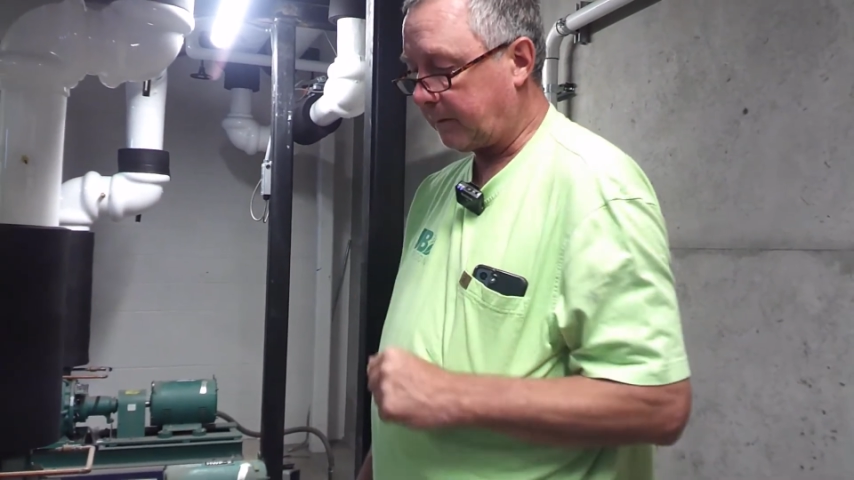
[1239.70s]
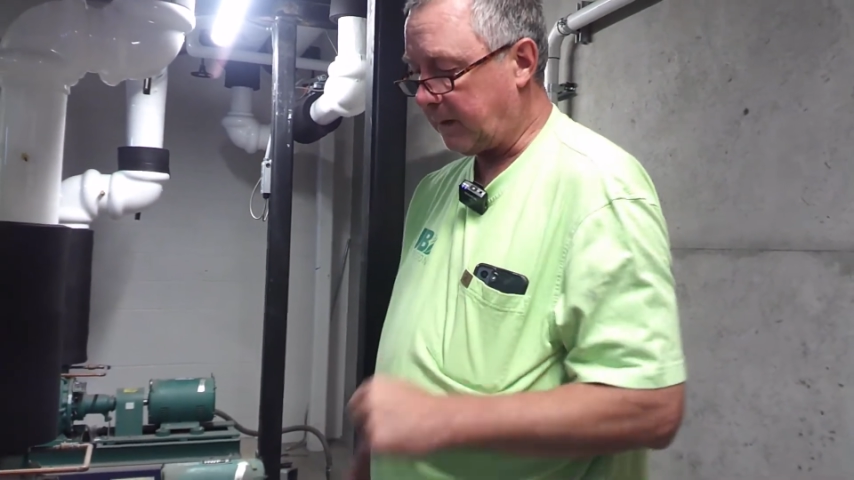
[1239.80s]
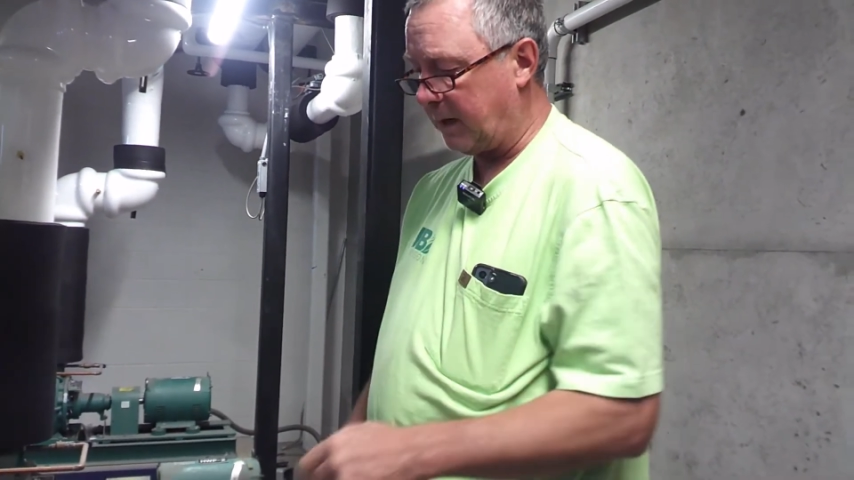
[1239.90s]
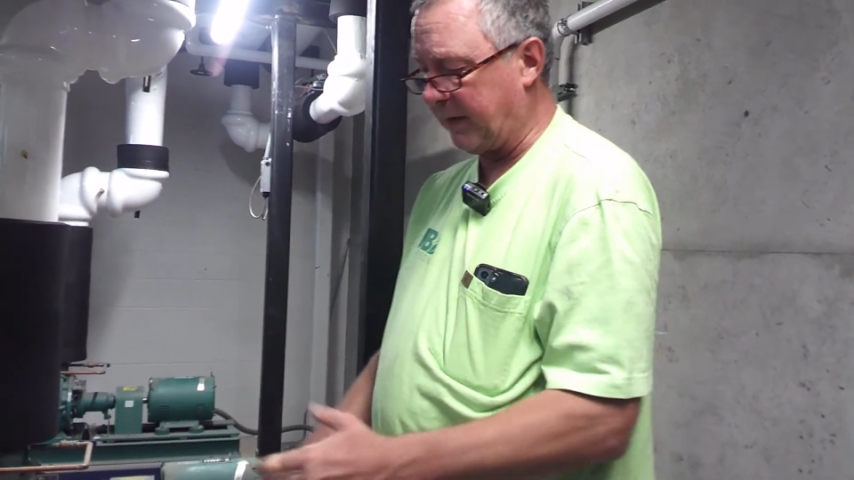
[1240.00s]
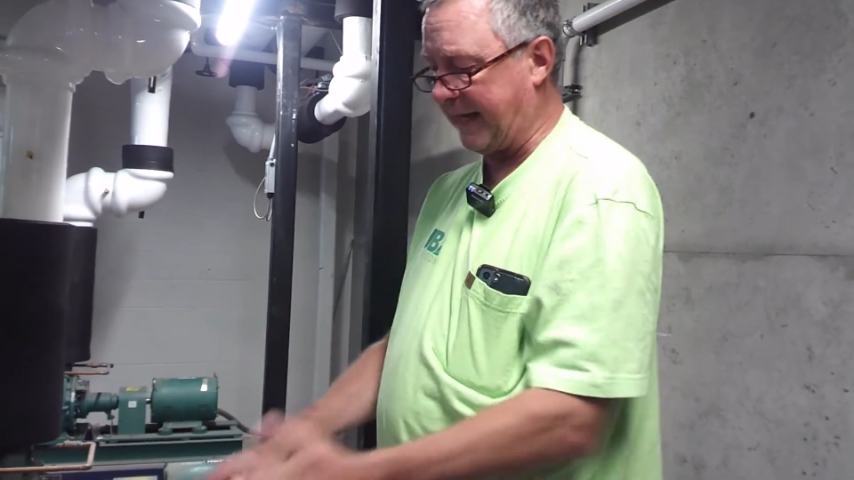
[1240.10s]

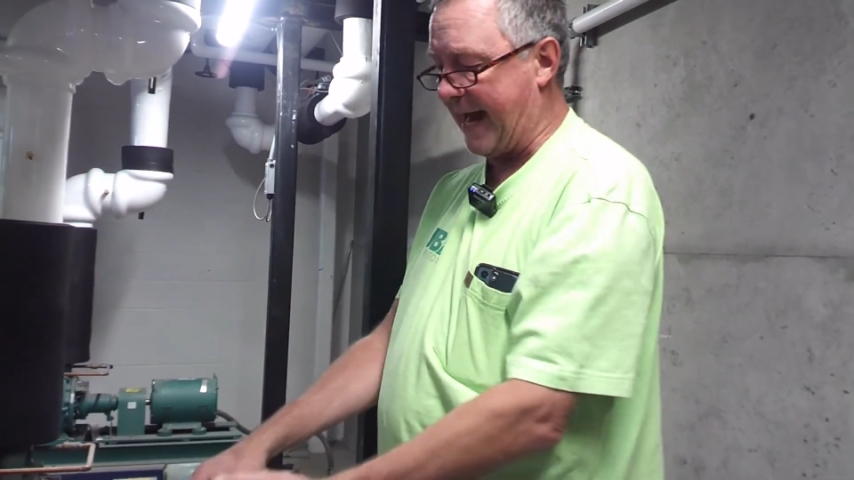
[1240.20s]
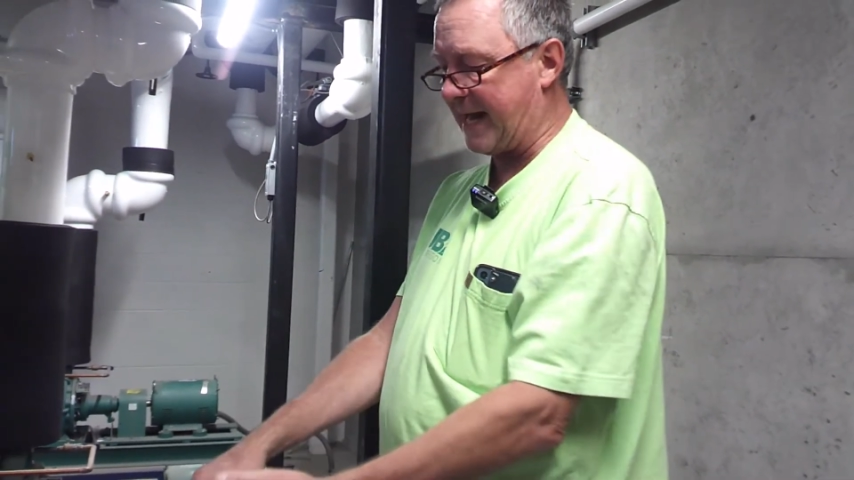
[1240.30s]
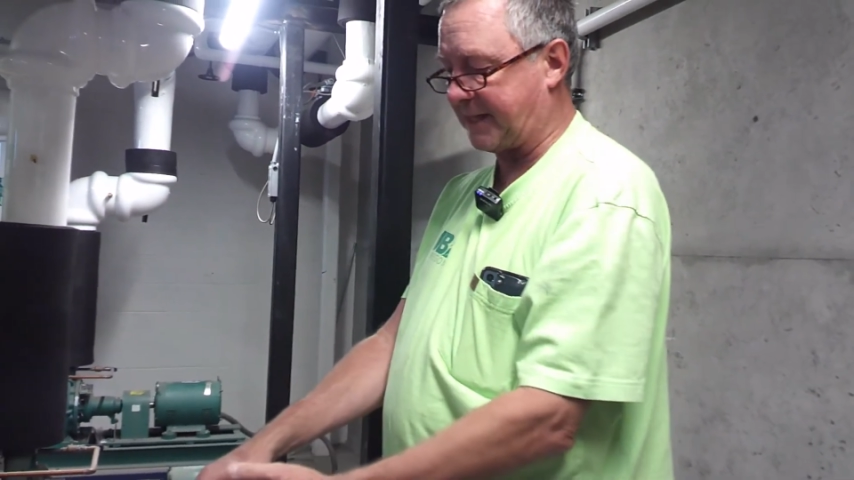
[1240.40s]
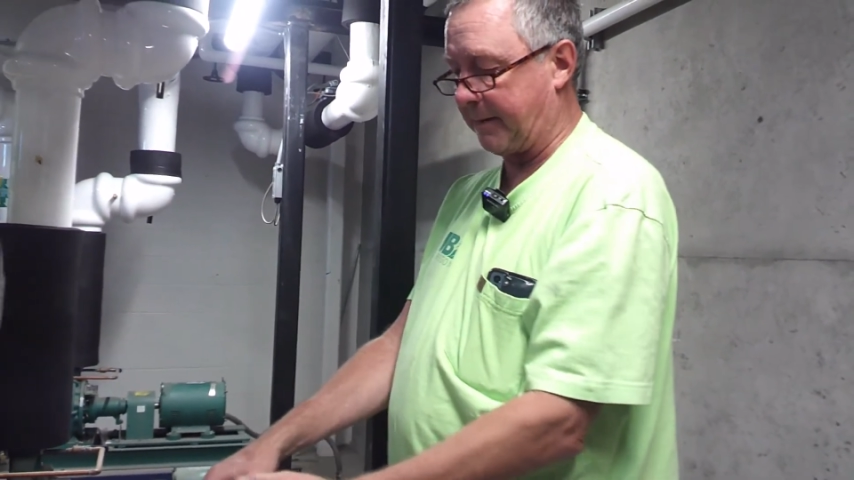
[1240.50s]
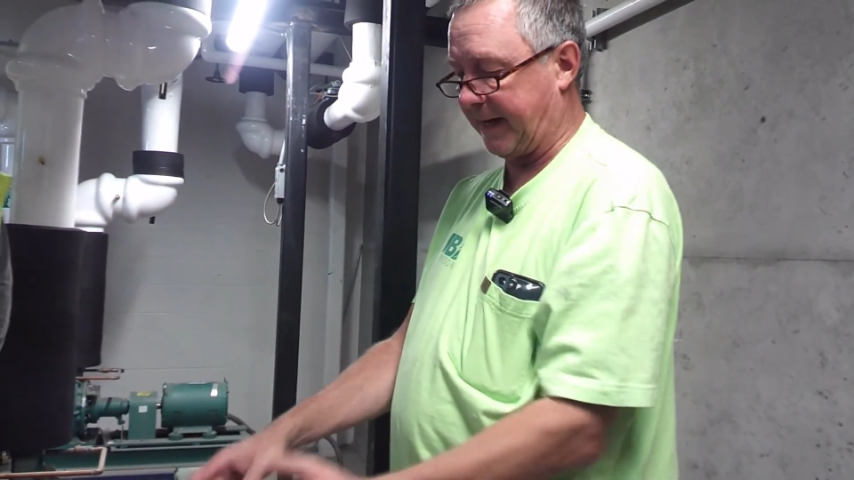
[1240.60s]
With a
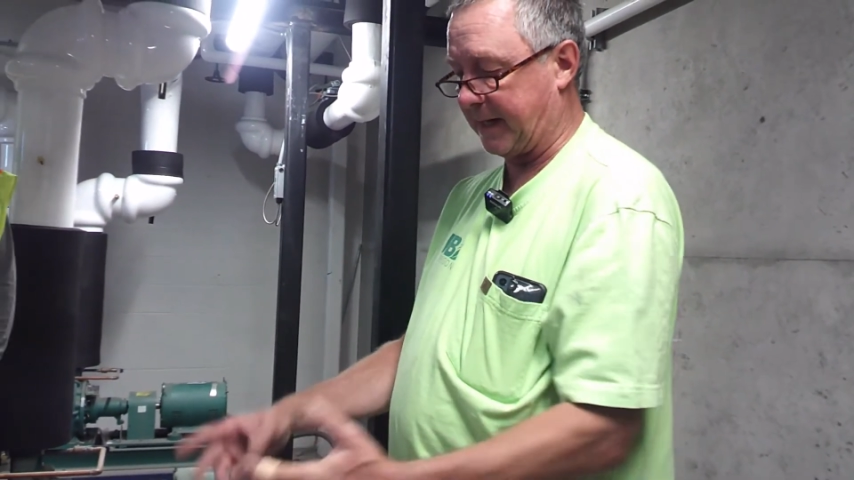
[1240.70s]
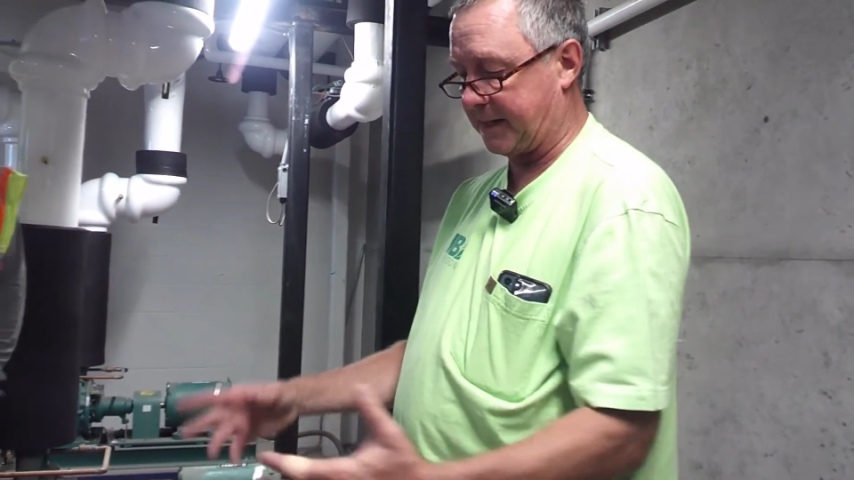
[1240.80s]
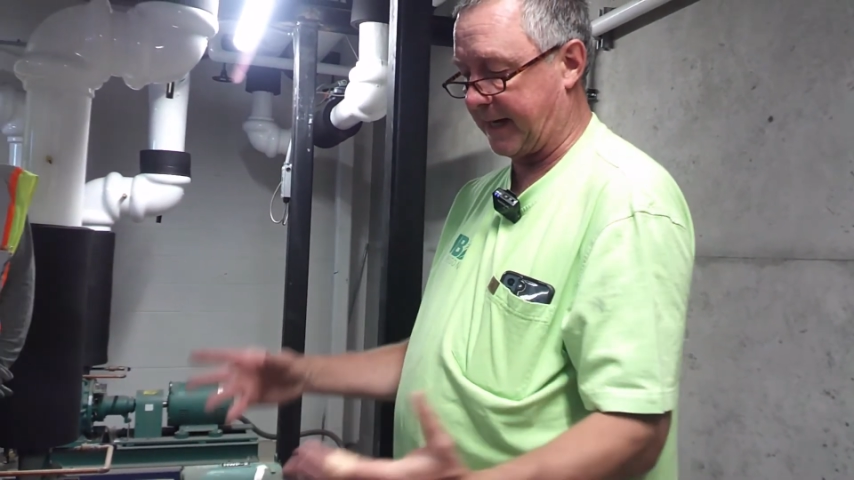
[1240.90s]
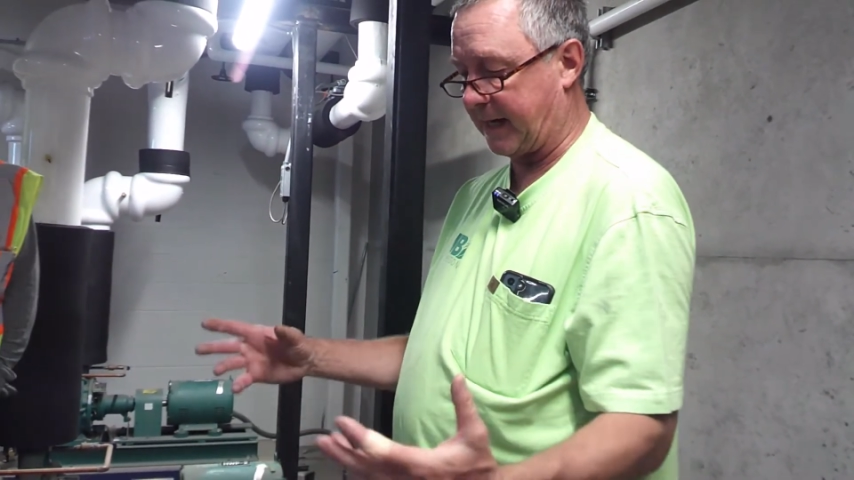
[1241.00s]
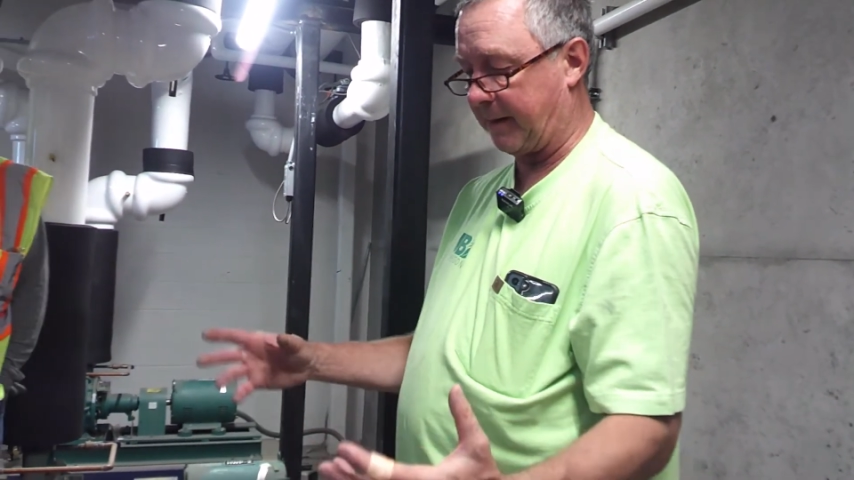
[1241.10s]
gasket, because
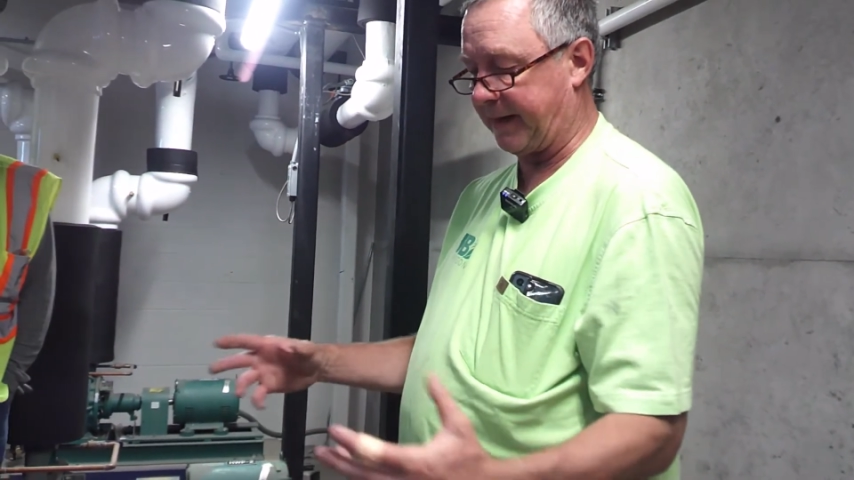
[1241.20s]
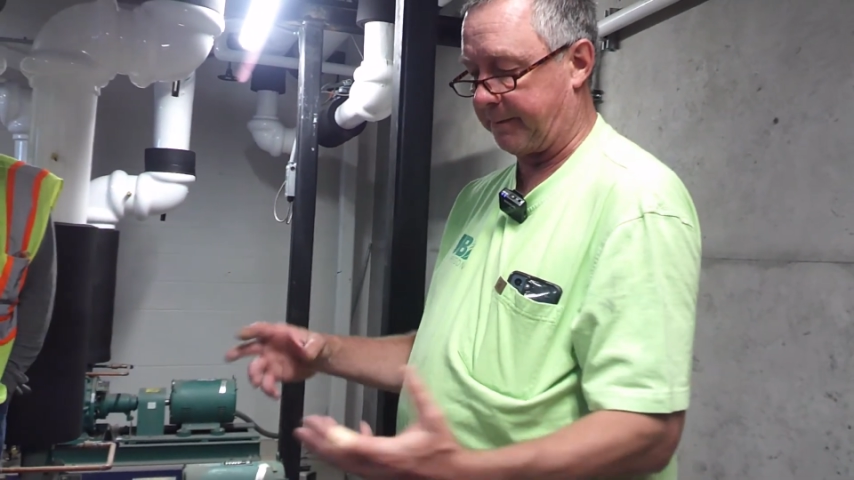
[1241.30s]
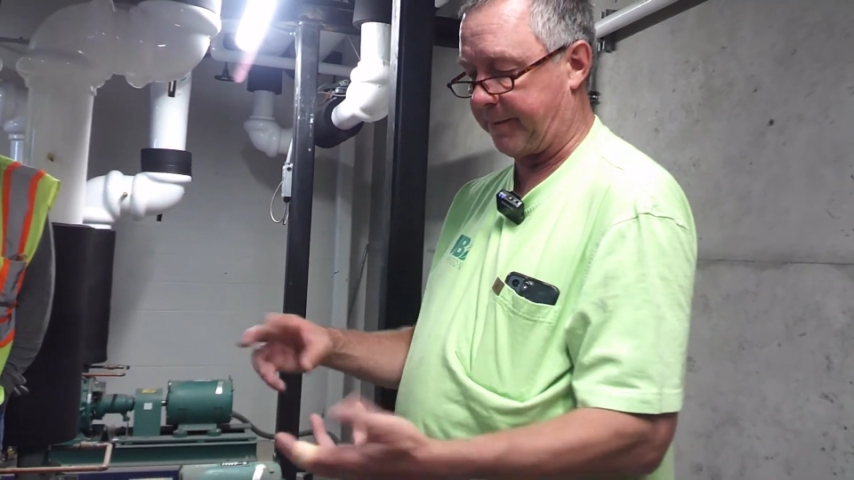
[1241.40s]
they come in a